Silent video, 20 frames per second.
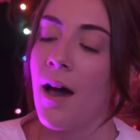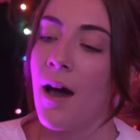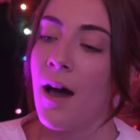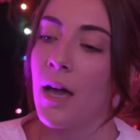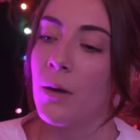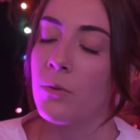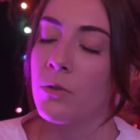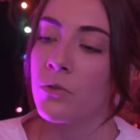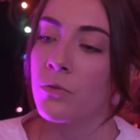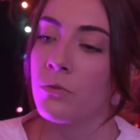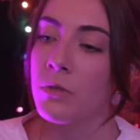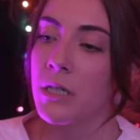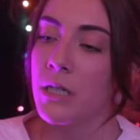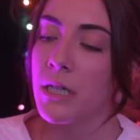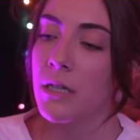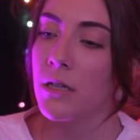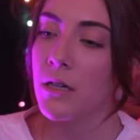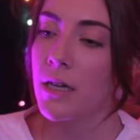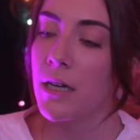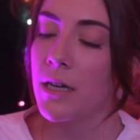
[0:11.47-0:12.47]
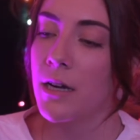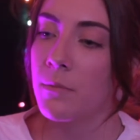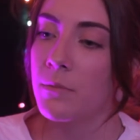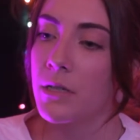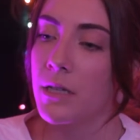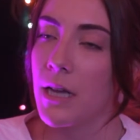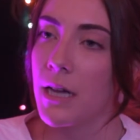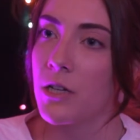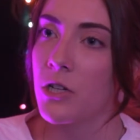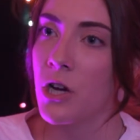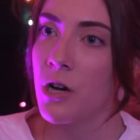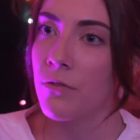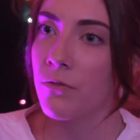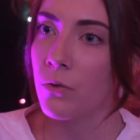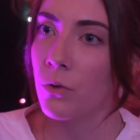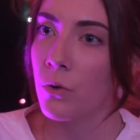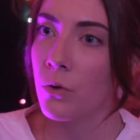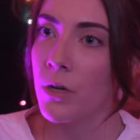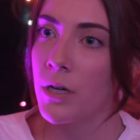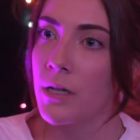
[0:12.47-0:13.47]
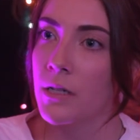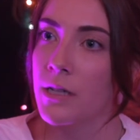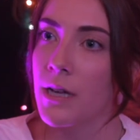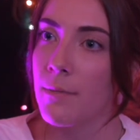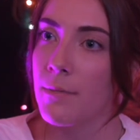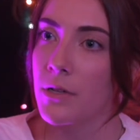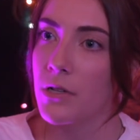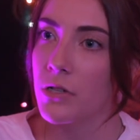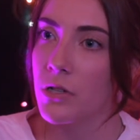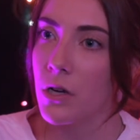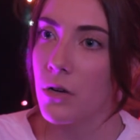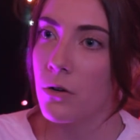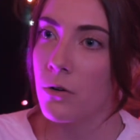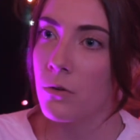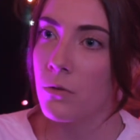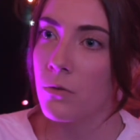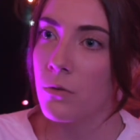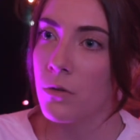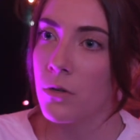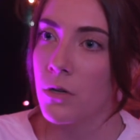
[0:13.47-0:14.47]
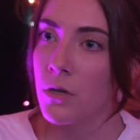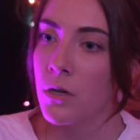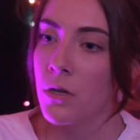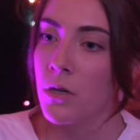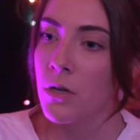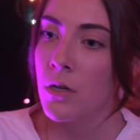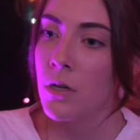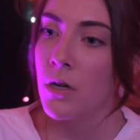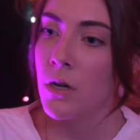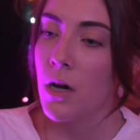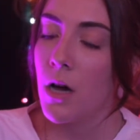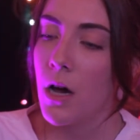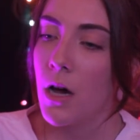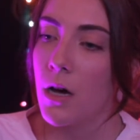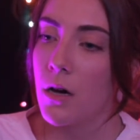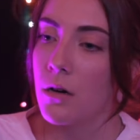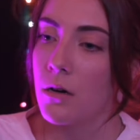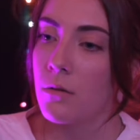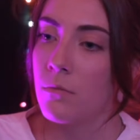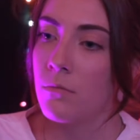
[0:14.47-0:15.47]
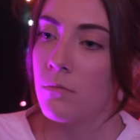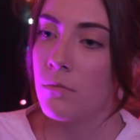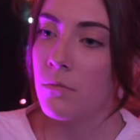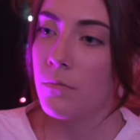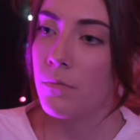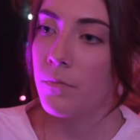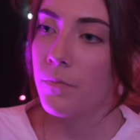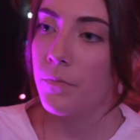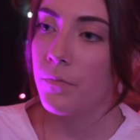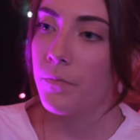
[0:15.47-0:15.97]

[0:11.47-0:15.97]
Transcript: I was really looking up to, like, Jennifer Lawrence, Emma Stone, um,